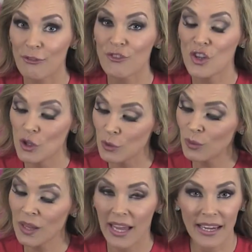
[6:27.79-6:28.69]
if
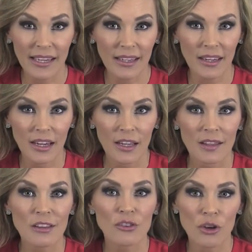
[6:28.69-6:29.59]
you like
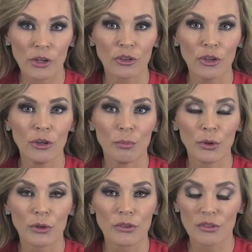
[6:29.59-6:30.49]
these Doctor Who
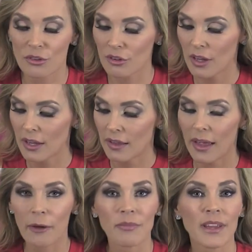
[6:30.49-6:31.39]
busts,
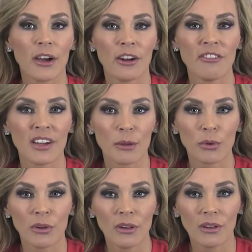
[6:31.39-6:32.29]
they are
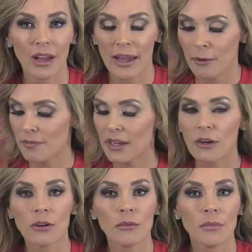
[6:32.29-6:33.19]
available, and they
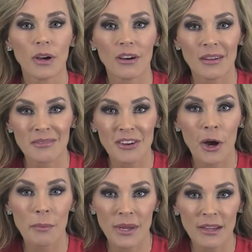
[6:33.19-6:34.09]
come and
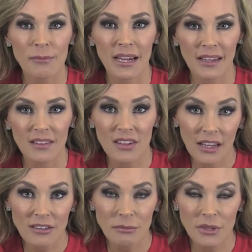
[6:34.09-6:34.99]
are made by
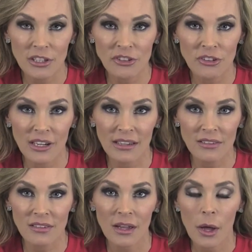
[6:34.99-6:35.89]
Titan
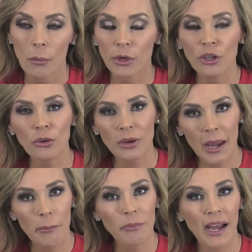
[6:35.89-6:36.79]
Merchandise, but you
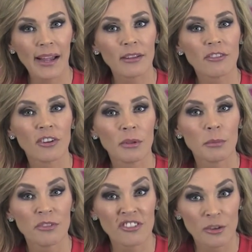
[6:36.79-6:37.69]
can buy them from
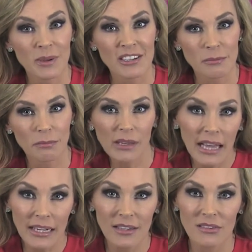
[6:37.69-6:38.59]
the Forbidden
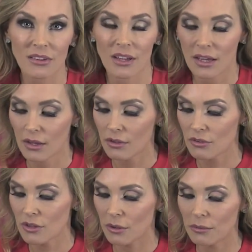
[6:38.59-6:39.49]
Planet.
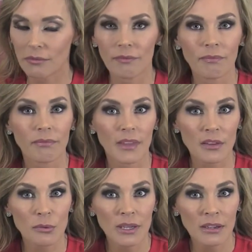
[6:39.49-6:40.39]
So
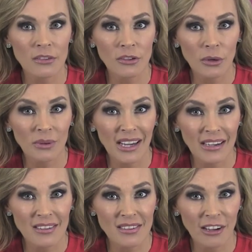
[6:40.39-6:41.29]
that's where you need to go and
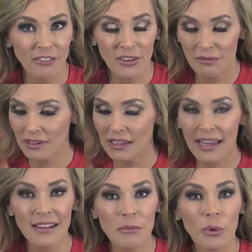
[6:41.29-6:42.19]
get yourself them,
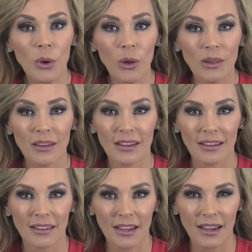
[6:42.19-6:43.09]
collect them all,
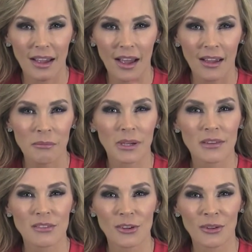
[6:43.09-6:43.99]
like I
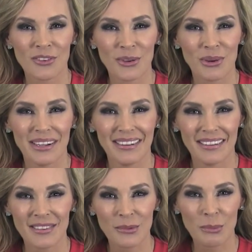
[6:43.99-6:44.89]
might start doing.
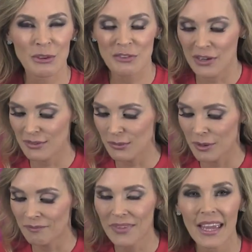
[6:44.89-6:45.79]
This is my first
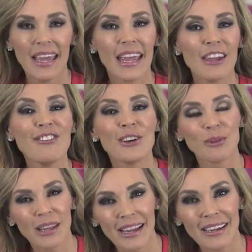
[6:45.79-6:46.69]
one. If
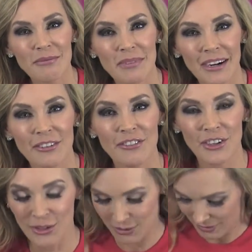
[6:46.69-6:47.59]
you like my
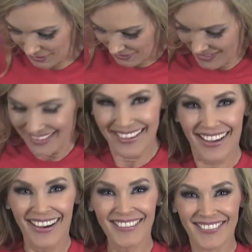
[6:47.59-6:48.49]
reviews,
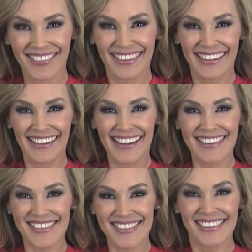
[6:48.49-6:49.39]
oh
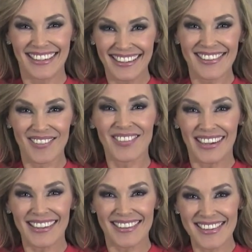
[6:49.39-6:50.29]
yes, don't
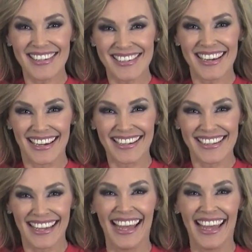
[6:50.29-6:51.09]
forget the t-shirt.